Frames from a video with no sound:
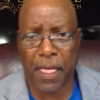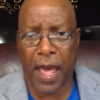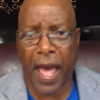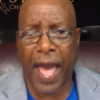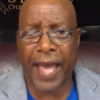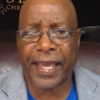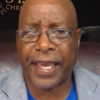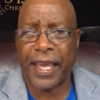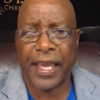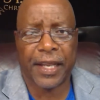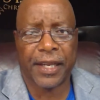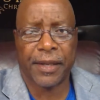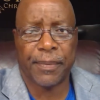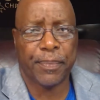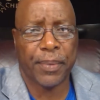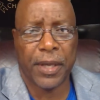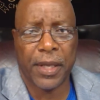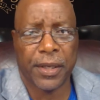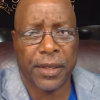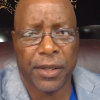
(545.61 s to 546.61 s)
I can't
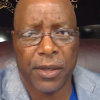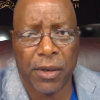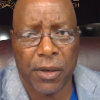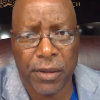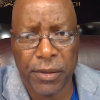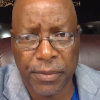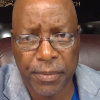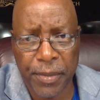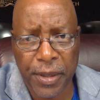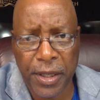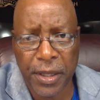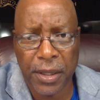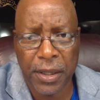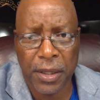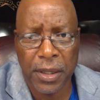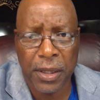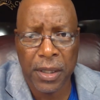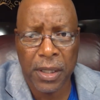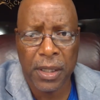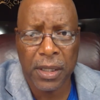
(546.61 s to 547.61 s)
depend on me,
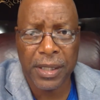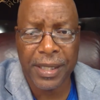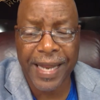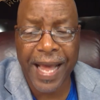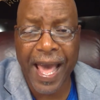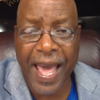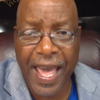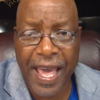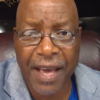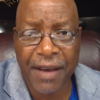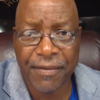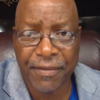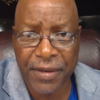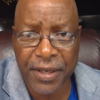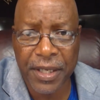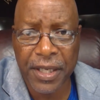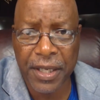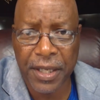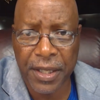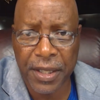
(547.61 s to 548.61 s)
that I have
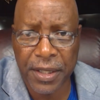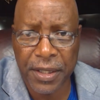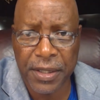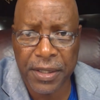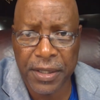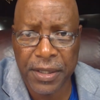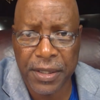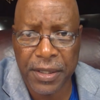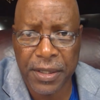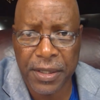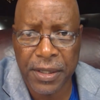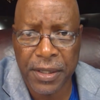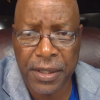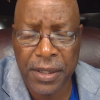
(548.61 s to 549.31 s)
needs.